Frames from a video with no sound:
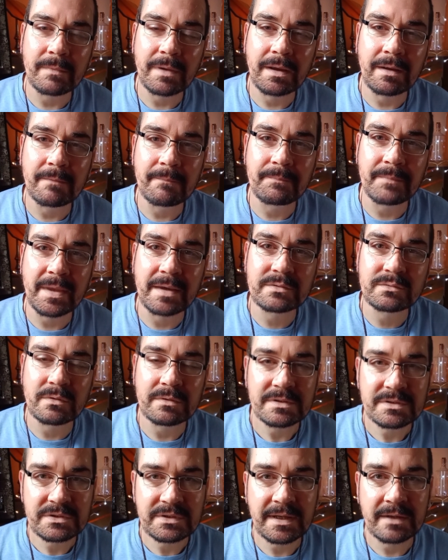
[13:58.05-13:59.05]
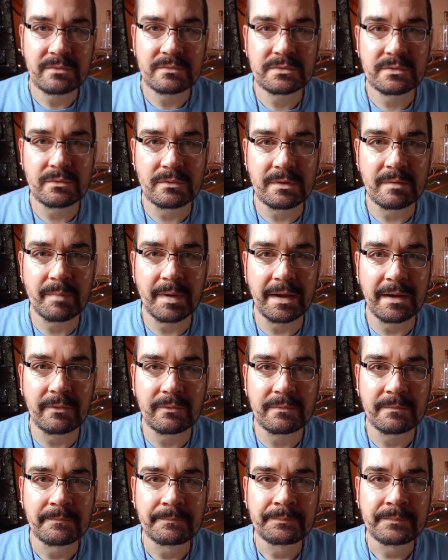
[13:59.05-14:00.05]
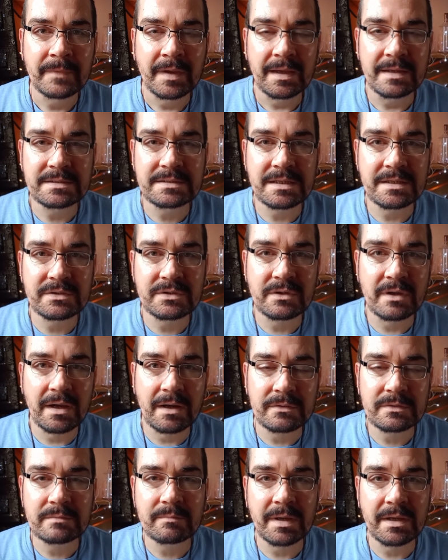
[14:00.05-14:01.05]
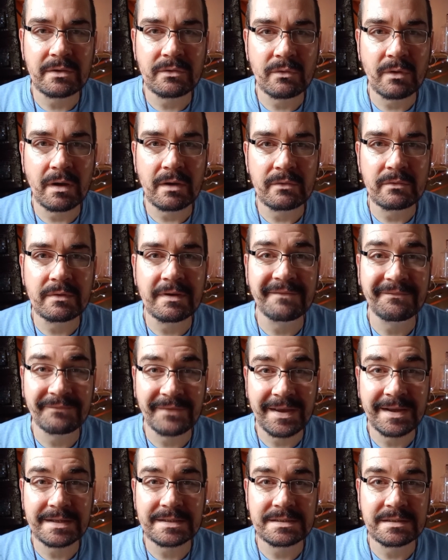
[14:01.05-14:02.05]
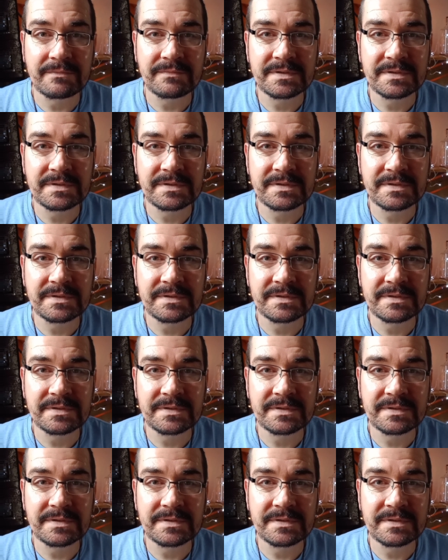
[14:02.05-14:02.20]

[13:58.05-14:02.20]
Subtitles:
That's what this channel is all about, is teaching you how to make your own effective